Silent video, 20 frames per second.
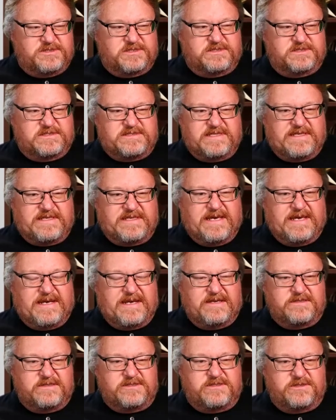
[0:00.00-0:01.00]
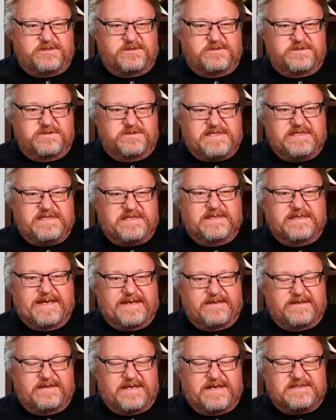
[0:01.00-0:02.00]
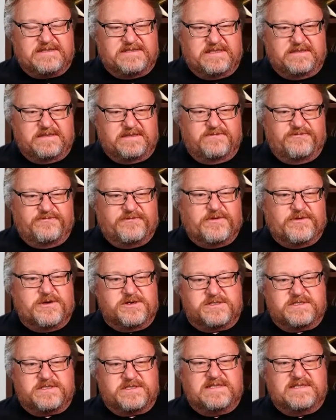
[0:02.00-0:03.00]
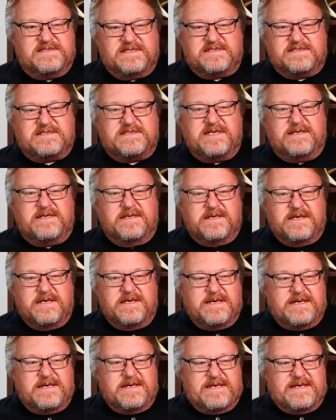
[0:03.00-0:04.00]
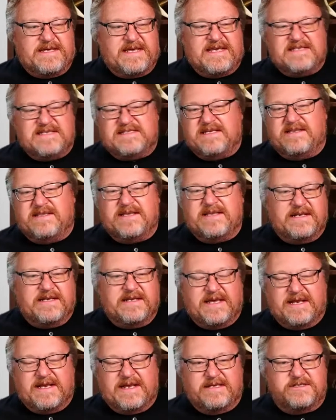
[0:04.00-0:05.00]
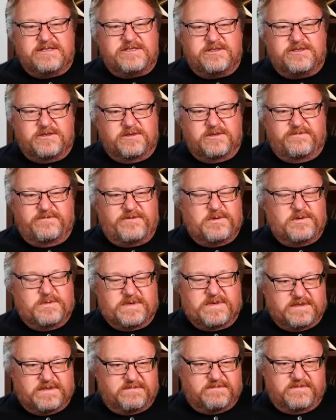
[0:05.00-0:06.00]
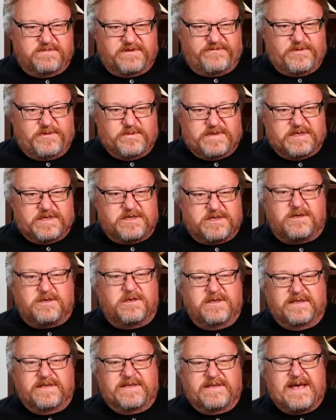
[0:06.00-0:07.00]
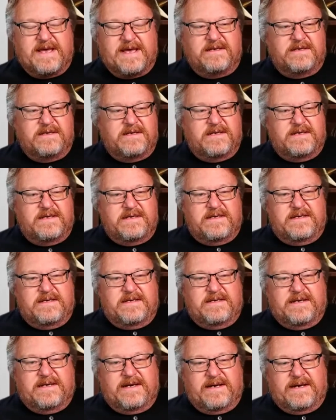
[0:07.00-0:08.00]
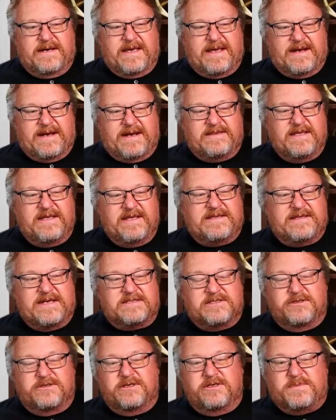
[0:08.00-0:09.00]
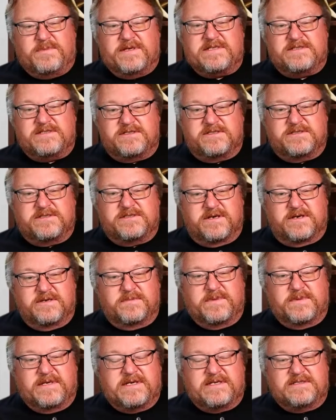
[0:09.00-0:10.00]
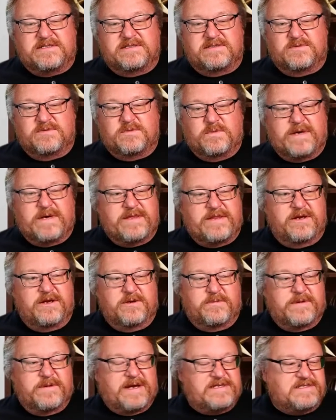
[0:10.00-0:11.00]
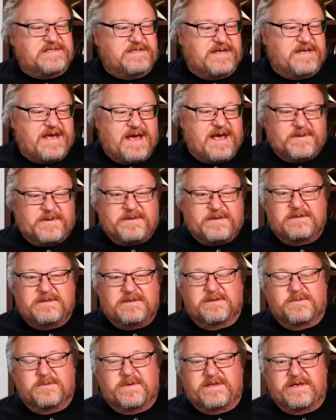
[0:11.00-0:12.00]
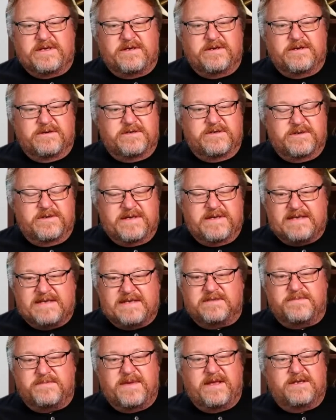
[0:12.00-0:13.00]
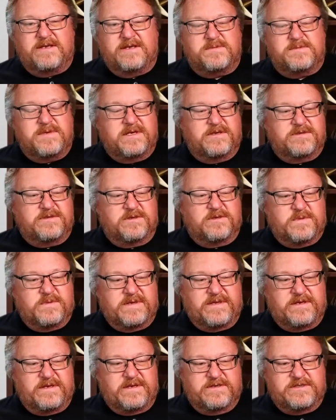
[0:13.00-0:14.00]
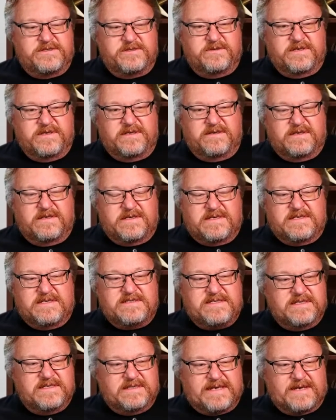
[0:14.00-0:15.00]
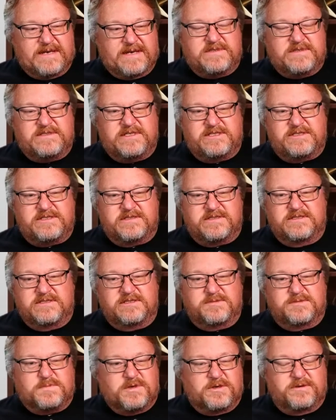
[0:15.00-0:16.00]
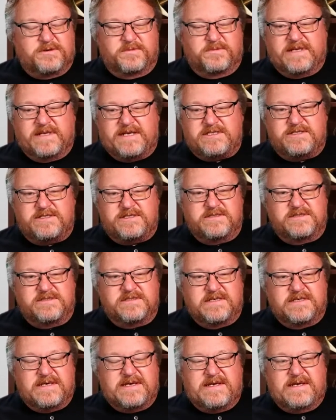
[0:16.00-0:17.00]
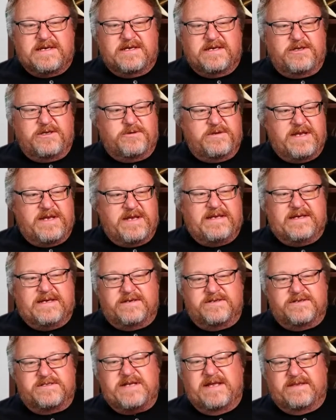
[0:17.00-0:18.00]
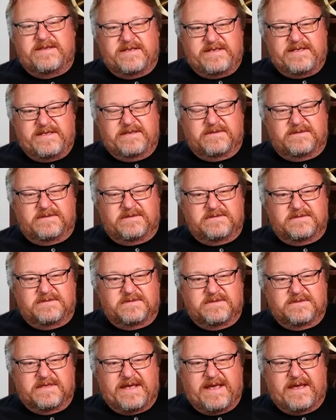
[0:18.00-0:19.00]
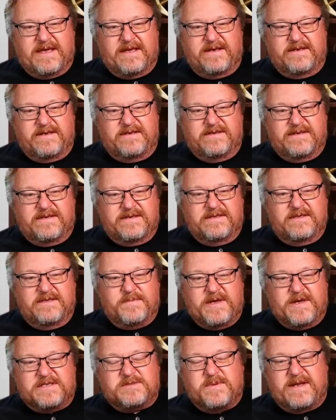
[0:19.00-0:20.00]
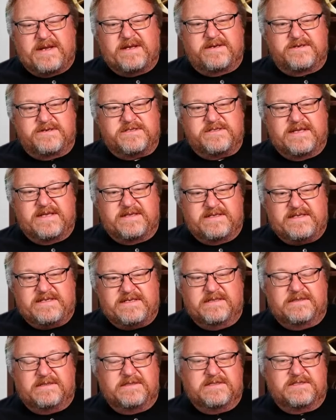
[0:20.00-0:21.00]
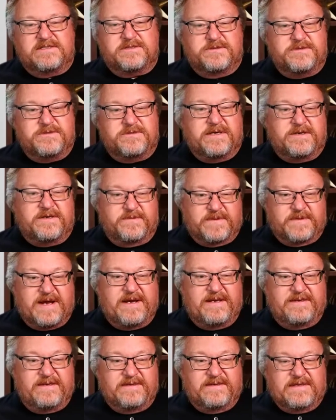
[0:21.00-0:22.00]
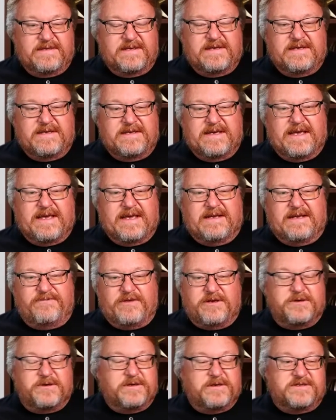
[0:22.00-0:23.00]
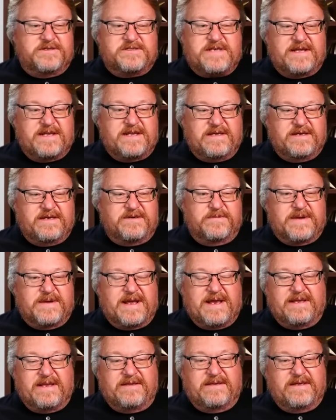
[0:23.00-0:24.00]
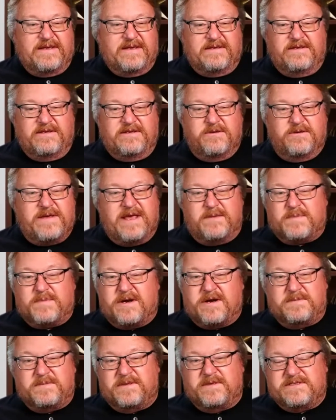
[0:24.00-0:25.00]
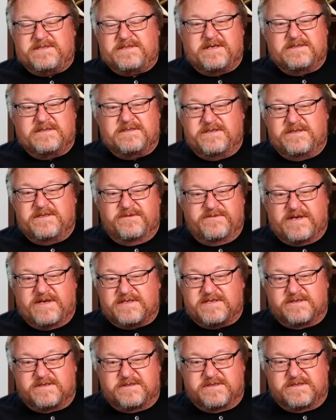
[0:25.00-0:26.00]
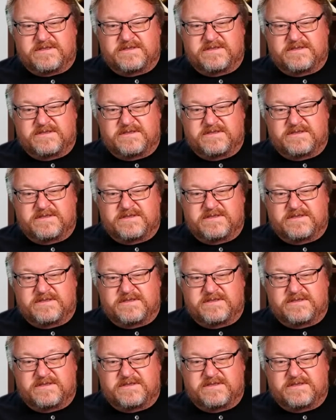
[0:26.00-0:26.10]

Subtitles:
get into deal analyzing first because it's the easy thing to get into if you want to call it that. And I think that's a good place to start because whether you're raising capital or whether you're doing asset management or whether you're doing deal acquisitions, broker relations, you need to understand the deal. And the best way to understand the deal is through the underwriting. And if you don't understand the underwriting, then you can't properly talk to your investors.